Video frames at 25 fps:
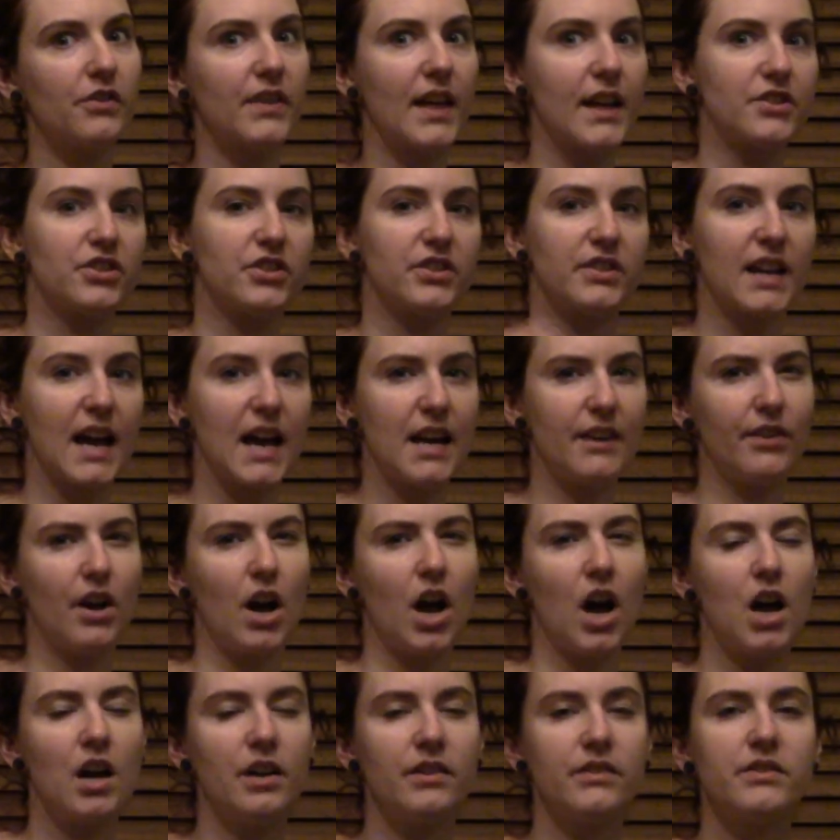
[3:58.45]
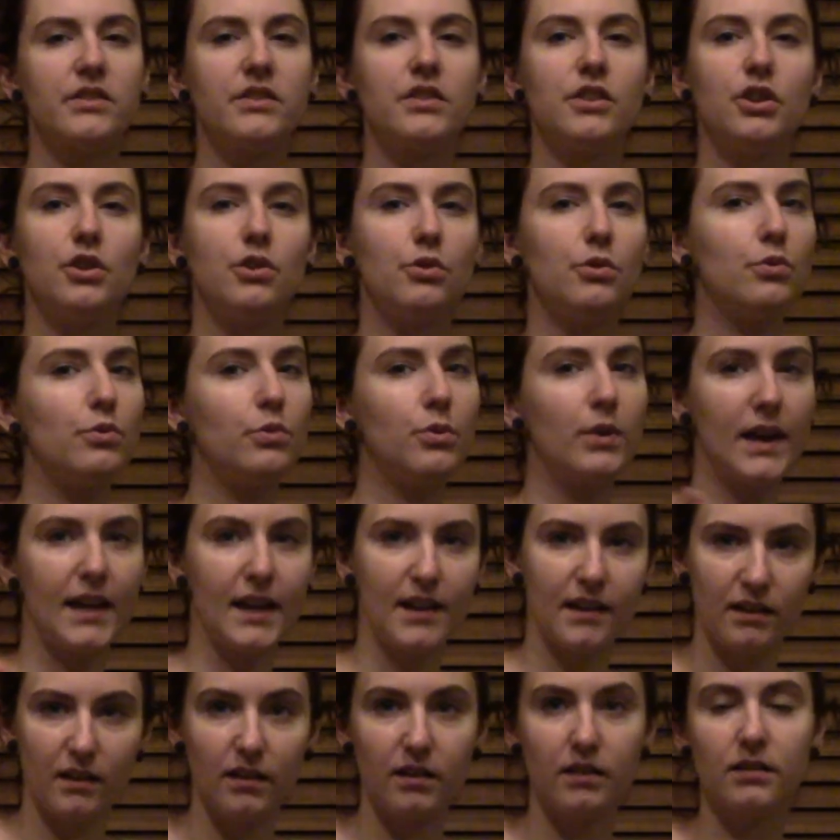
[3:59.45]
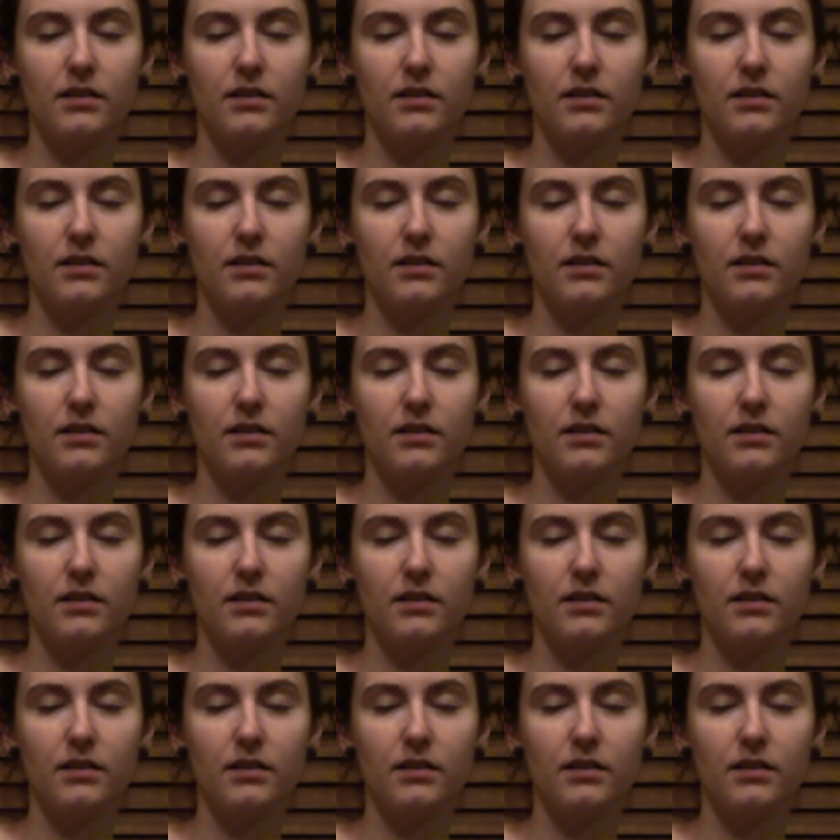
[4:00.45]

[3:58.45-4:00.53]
that just kind of hugs you in,